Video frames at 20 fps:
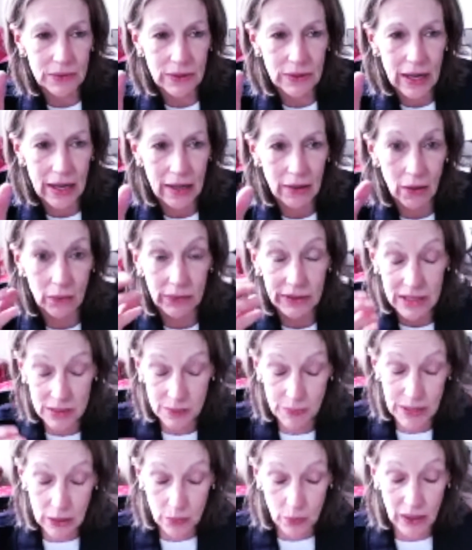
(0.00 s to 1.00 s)
I only
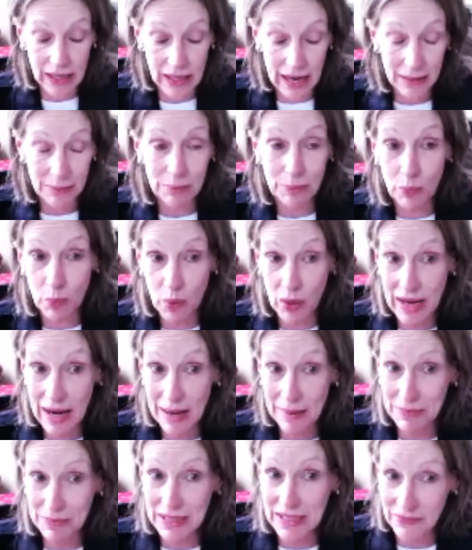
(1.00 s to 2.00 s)
speak what I what
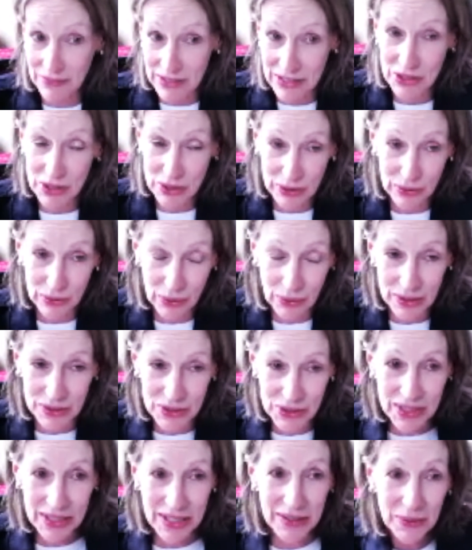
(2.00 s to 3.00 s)
I'm giving to the Lord.
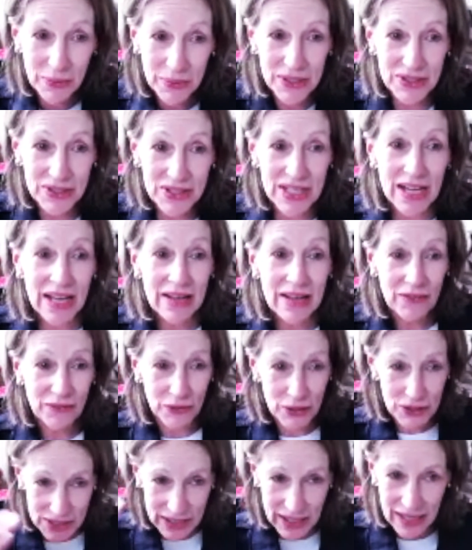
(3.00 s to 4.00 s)
So in other words,
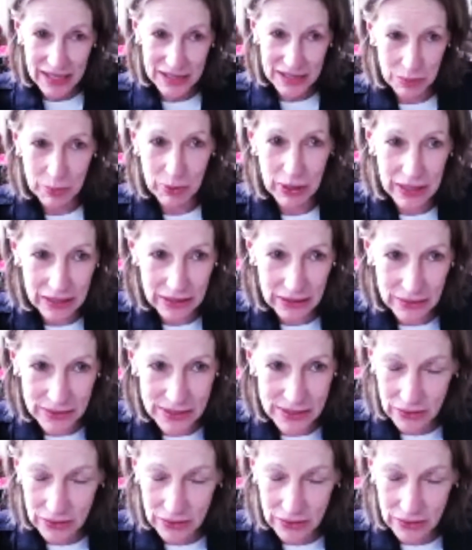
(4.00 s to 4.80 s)
first I had to pray those.